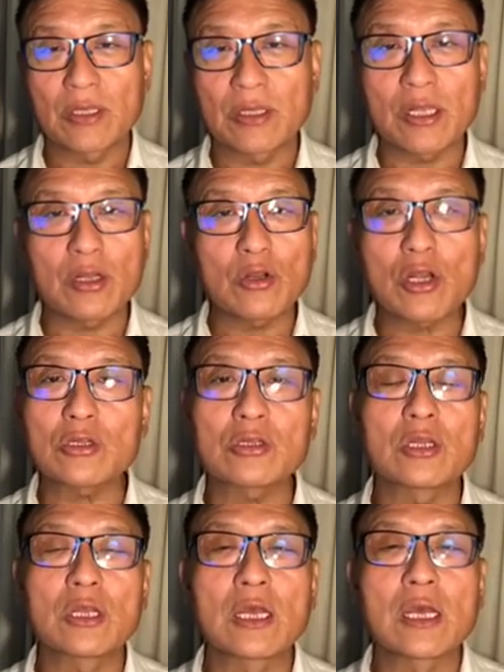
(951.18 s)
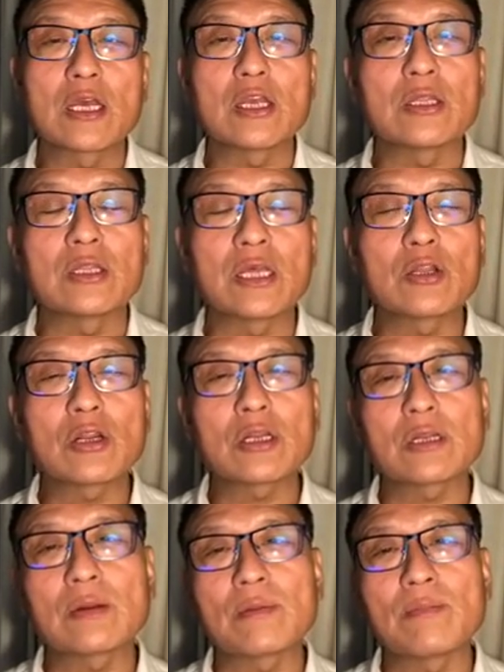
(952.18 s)
They're not, they're
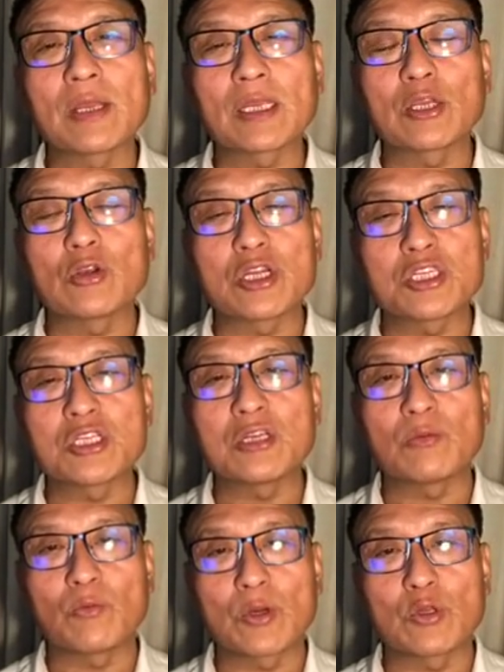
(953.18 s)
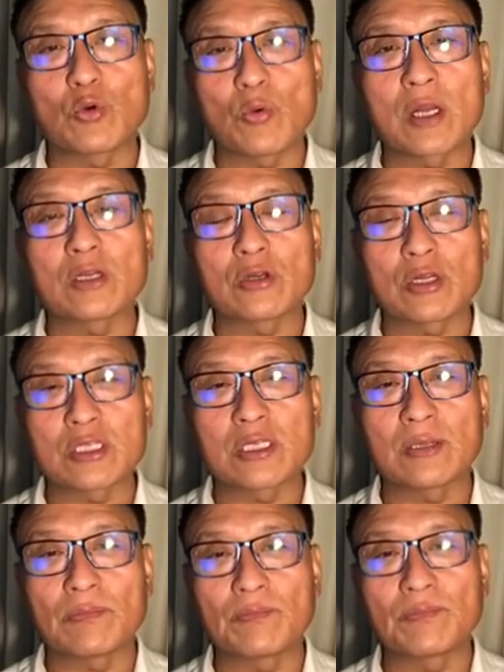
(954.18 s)
not making you achieve what you wanted to
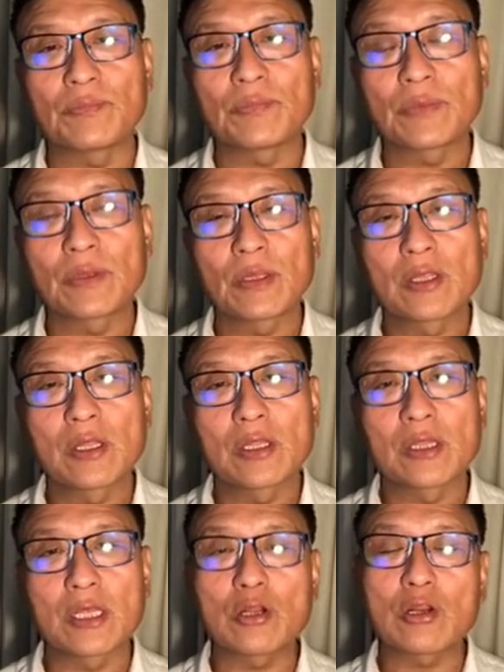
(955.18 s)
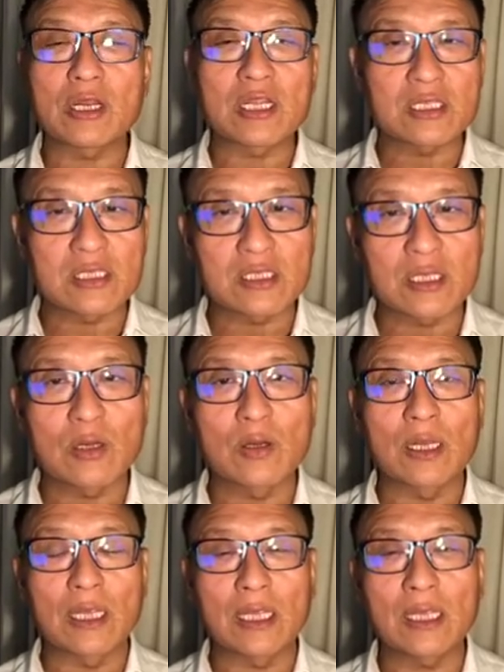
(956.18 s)
achieve. They're not
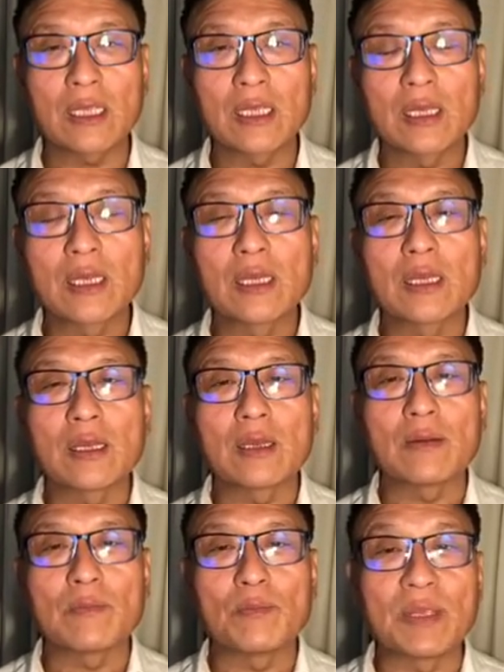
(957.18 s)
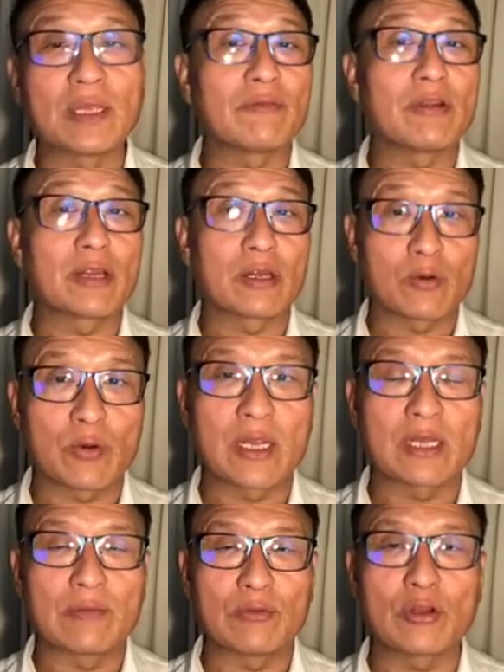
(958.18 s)
necessarily being very creative.